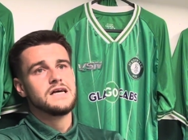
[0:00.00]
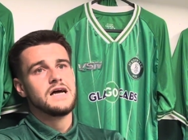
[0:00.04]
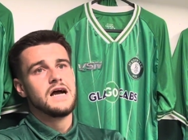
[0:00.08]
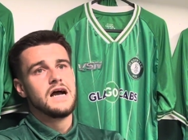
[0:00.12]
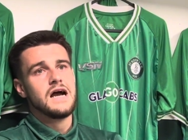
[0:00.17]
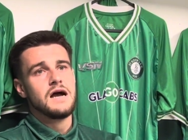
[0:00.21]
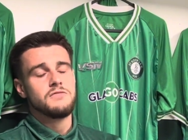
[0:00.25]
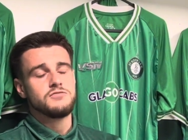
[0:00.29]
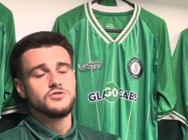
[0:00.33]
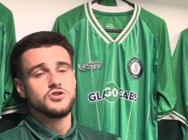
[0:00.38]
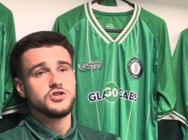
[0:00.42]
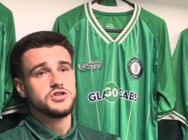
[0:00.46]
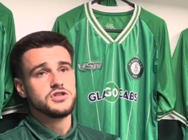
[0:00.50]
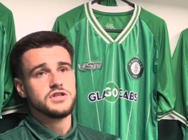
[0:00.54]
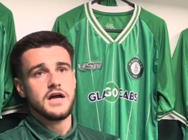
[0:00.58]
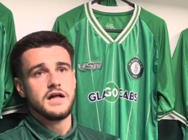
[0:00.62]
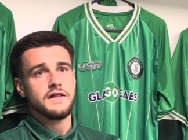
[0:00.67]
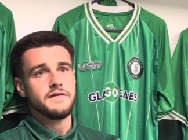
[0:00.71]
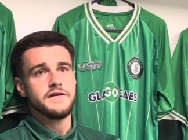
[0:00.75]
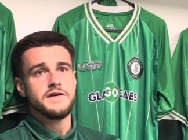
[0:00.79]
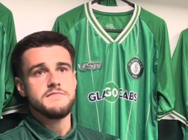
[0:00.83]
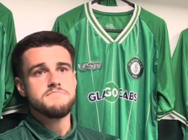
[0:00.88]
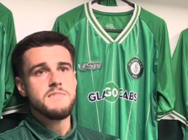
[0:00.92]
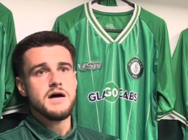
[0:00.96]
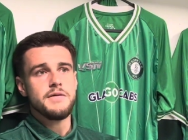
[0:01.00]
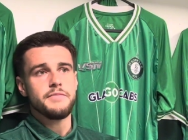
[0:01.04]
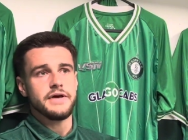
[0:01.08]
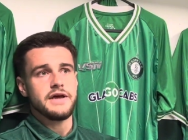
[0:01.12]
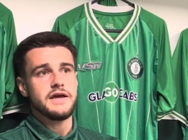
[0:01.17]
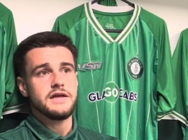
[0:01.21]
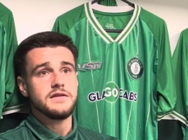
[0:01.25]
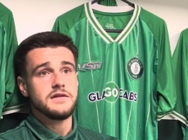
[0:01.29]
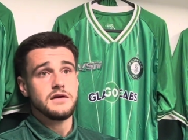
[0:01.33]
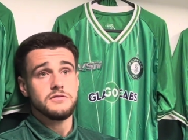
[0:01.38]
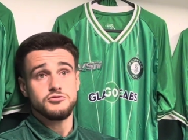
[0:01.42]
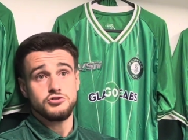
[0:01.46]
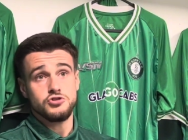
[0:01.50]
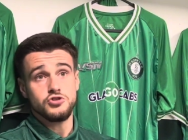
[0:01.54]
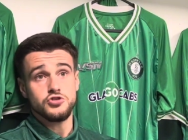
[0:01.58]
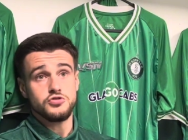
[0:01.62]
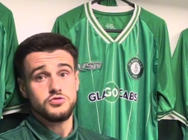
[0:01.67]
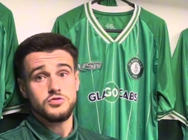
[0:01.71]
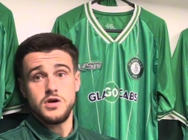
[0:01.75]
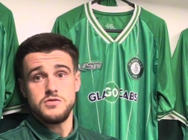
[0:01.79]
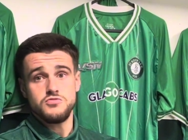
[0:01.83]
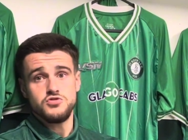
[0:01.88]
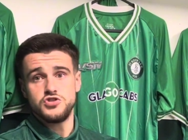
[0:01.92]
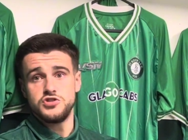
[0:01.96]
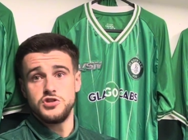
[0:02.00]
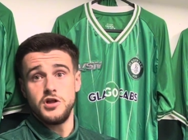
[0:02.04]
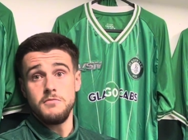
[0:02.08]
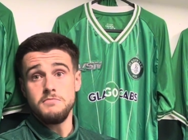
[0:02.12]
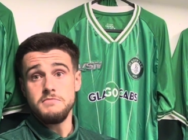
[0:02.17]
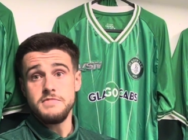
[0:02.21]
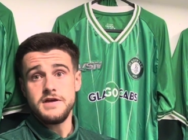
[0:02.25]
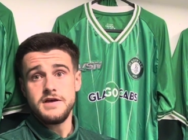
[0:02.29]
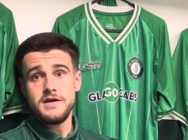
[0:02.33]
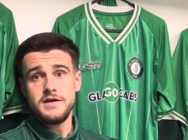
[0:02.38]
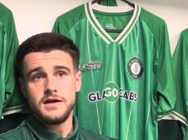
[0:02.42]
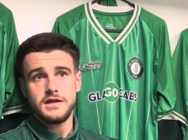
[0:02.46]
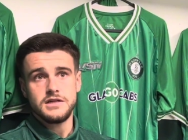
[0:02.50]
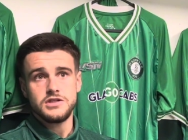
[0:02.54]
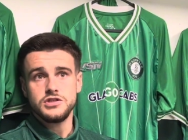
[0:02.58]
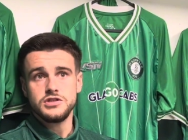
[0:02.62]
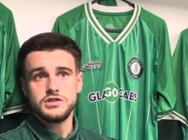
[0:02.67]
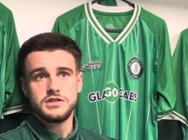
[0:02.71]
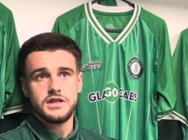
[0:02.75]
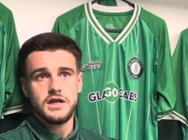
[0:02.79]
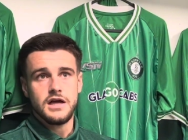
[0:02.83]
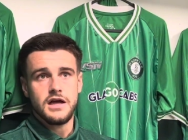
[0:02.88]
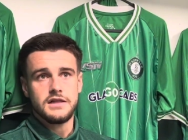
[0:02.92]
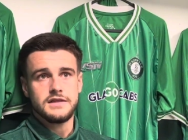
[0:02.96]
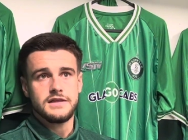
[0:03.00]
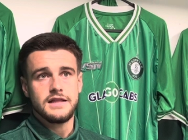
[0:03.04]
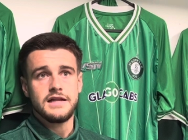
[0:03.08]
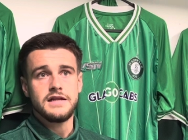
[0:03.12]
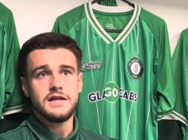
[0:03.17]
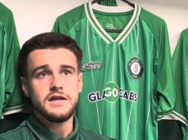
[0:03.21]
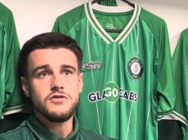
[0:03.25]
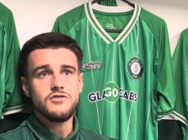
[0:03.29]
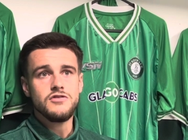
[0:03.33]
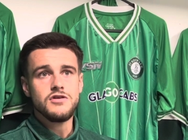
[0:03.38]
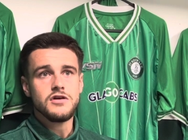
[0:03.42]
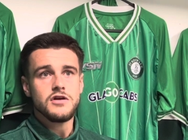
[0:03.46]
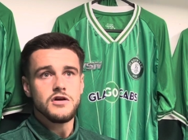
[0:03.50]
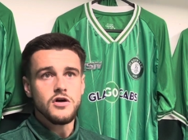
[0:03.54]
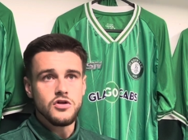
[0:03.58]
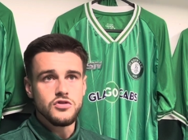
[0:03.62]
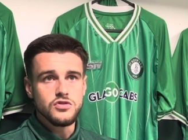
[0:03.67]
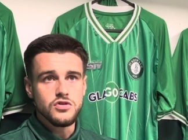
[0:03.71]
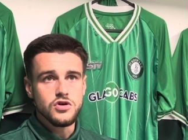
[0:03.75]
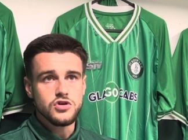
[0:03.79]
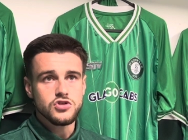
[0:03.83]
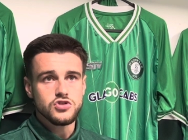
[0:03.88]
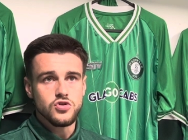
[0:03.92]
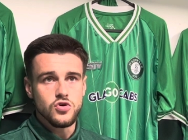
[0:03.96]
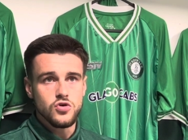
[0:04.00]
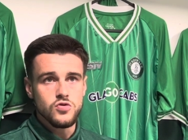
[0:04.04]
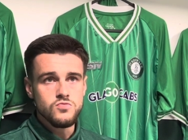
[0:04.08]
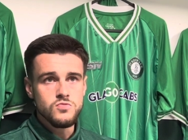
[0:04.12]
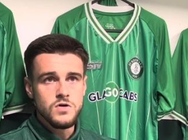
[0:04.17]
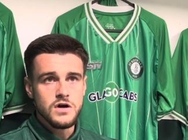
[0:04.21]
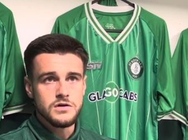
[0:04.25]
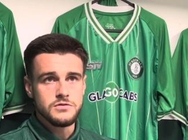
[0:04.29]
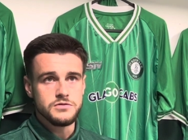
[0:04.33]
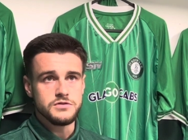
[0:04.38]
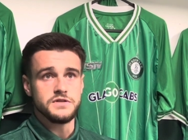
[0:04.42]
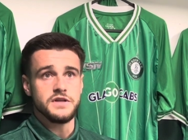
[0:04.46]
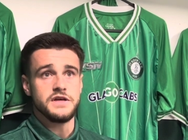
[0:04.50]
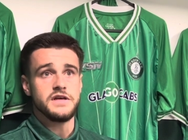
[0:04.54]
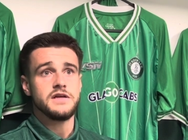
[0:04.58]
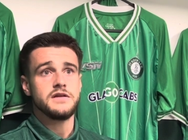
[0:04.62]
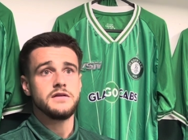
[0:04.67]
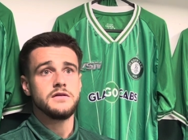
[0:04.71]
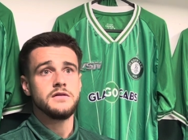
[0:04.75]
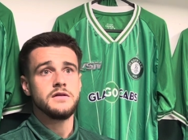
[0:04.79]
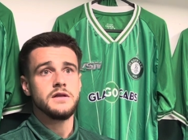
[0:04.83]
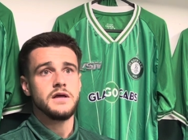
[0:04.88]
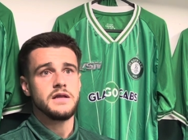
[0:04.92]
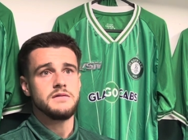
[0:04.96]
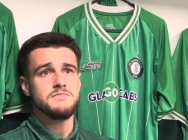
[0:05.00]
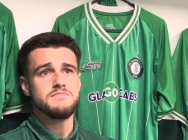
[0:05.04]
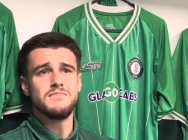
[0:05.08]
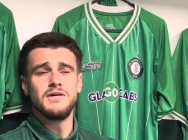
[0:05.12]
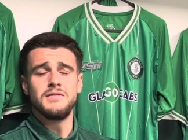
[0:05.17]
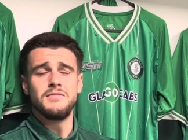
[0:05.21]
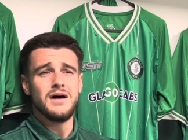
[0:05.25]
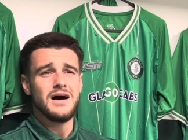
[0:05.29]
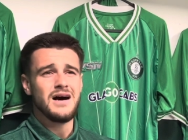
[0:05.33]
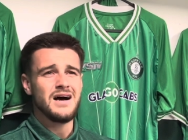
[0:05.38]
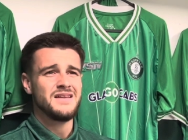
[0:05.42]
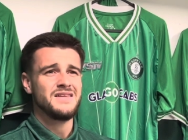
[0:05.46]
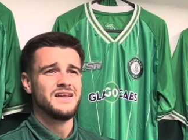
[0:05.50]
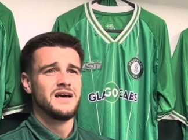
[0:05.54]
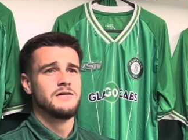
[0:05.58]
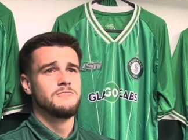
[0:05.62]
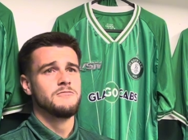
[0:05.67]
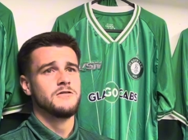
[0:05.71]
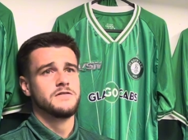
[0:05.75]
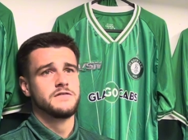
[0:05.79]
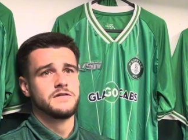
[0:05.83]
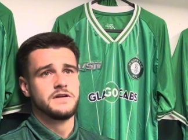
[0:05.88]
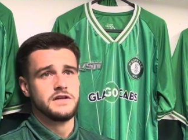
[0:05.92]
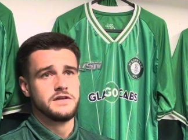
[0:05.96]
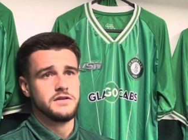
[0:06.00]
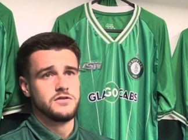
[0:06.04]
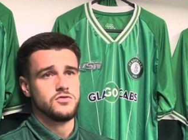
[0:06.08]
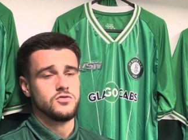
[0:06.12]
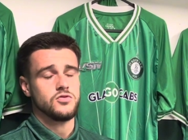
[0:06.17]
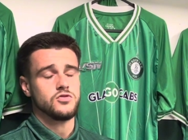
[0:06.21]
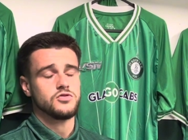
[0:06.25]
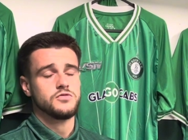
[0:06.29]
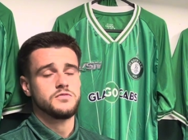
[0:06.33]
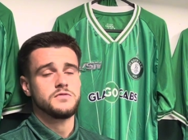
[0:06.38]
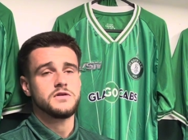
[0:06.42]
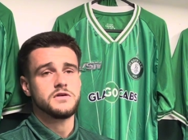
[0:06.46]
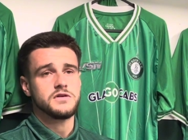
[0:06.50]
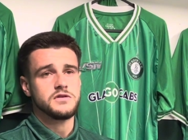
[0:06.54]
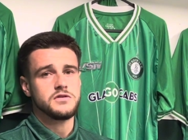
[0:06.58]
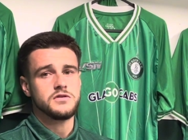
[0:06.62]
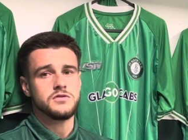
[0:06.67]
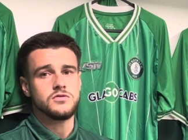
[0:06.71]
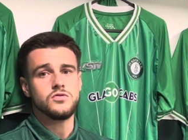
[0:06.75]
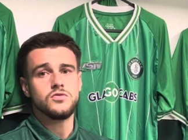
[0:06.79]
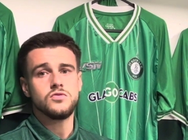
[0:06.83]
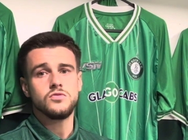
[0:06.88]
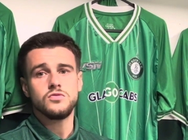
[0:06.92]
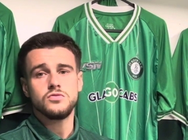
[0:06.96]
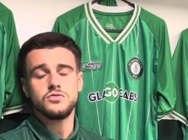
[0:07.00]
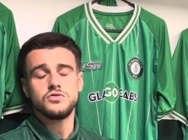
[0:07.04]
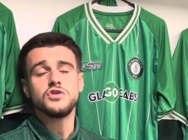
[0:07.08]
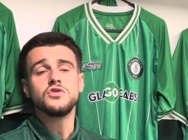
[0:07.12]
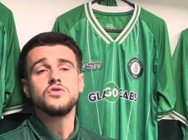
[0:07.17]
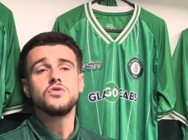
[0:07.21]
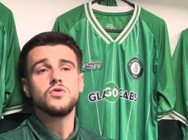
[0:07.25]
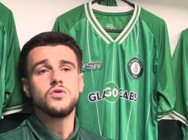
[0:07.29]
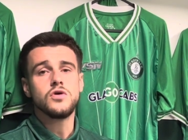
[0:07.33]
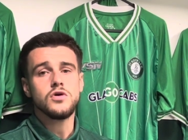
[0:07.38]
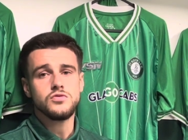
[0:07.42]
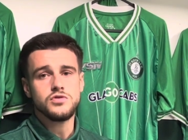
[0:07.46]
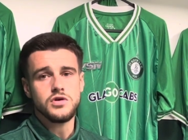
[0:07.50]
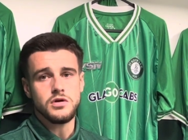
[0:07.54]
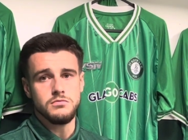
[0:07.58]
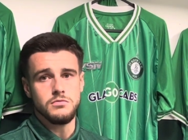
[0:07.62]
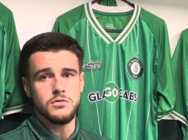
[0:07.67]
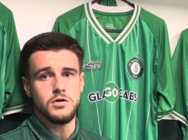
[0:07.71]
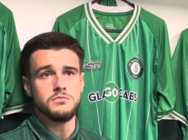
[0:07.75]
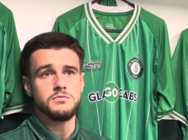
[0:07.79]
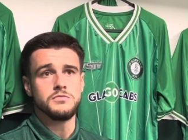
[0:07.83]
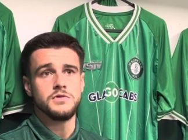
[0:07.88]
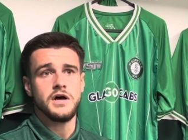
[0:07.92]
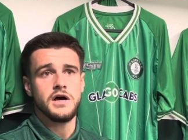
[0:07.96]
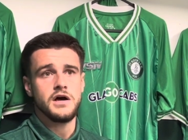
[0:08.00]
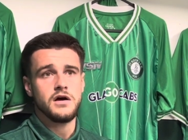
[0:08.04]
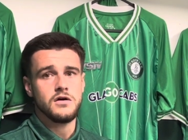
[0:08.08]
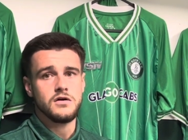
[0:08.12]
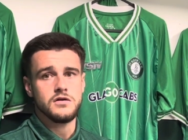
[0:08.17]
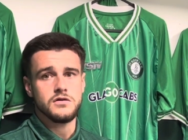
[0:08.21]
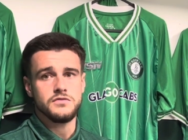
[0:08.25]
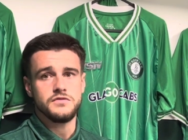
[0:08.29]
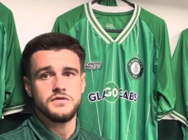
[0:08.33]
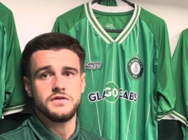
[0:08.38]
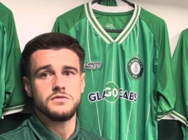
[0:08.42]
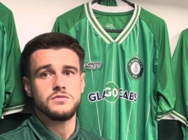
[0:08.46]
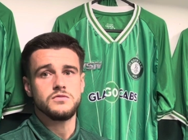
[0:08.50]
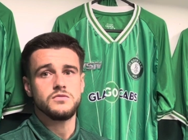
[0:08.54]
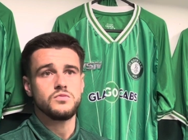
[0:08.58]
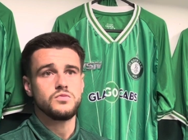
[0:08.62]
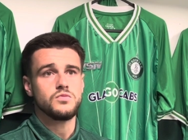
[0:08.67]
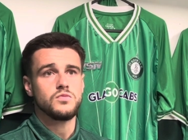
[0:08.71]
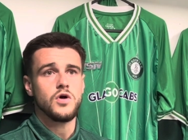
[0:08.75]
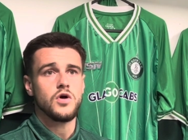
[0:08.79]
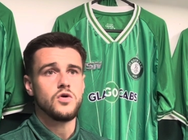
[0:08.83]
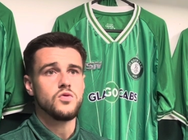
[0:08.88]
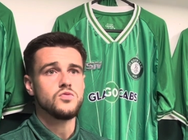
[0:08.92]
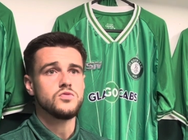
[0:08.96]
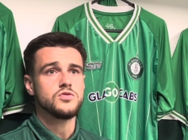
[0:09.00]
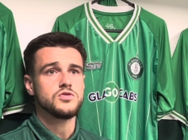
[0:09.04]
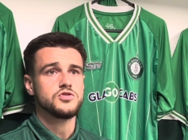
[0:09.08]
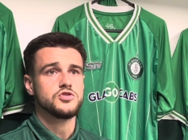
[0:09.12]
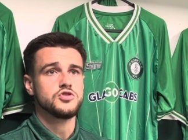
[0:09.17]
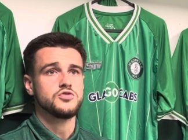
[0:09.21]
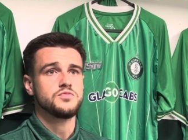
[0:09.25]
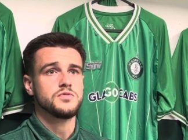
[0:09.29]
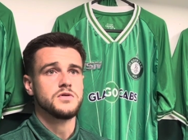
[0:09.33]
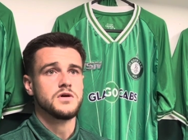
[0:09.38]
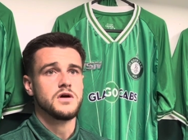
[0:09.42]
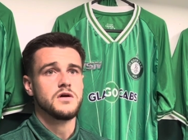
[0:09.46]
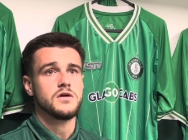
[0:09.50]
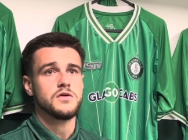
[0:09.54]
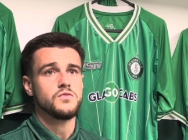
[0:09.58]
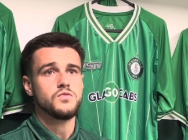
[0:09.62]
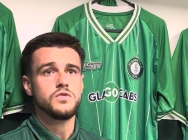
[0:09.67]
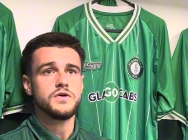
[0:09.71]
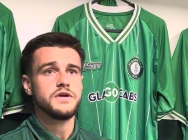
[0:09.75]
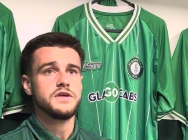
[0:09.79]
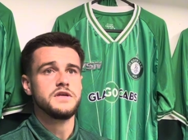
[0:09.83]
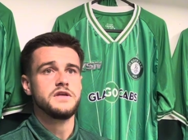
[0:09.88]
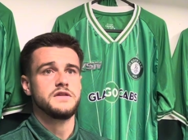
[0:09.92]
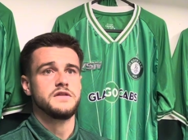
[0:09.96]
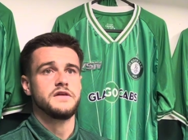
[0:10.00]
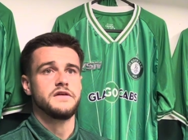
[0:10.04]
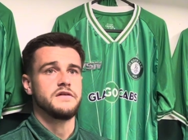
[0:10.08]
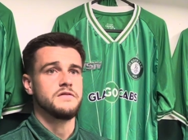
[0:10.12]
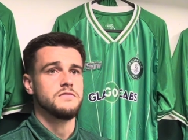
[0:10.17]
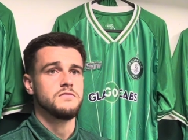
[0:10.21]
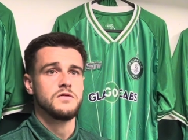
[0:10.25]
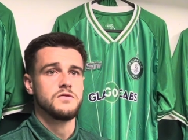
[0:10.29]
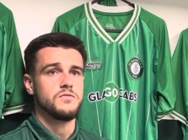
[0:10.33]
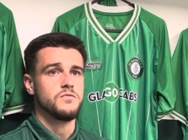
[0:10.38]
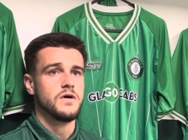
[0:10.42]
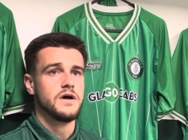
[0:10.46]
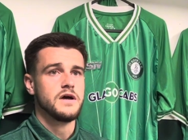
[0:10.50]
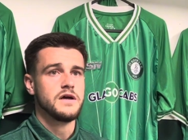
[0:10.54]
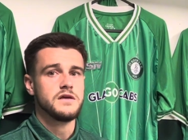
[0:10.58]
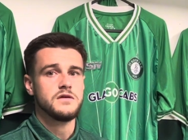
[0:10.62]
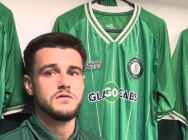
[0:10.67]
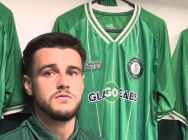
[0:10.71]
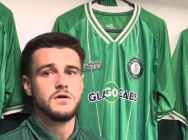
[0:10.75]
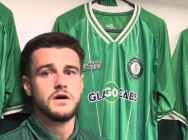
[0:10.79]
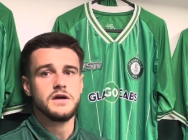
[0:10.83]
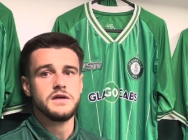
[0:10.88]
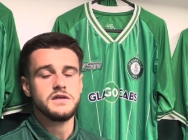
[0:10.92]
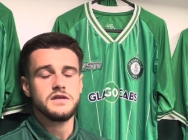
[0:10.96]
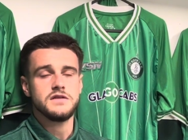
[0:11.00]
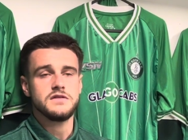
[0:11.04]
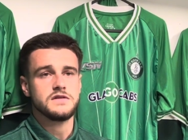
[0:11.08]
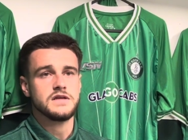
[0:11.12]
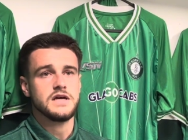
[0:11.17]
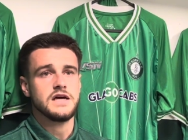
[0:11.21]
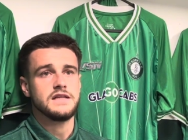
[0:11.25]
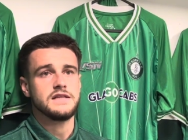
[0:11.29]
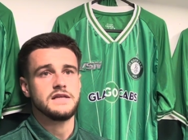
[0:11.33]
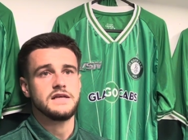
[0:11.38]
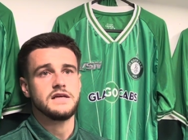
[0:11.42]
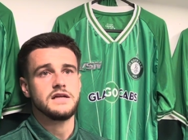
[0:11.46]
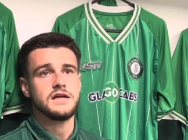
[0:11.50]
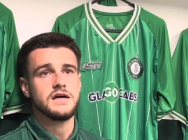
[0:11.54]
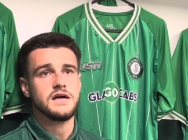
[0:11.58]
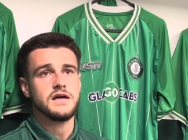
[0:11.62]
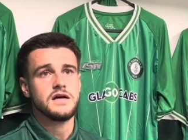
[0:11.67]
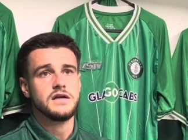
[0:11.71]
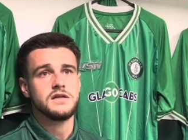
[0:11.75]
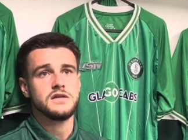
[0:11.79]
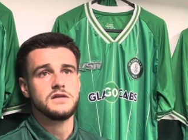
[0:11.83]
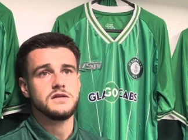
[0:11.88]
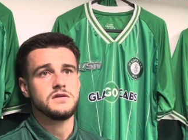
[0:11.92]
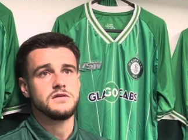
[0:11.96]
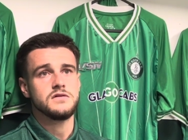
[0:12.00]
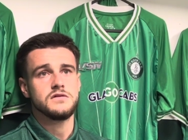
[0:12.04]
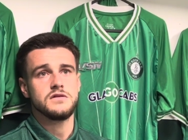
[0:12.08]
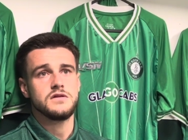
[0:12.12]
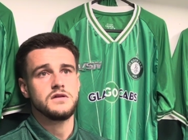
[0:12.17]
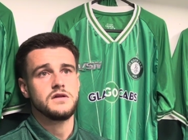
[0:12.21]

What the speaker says: I lay in my bed and I was numb to it. I didn't really understand what I was doing, and my man and that were trying to talk to me like, you know how your mum and that are, they always just be like, what are you doing, like why are you trying to do that? And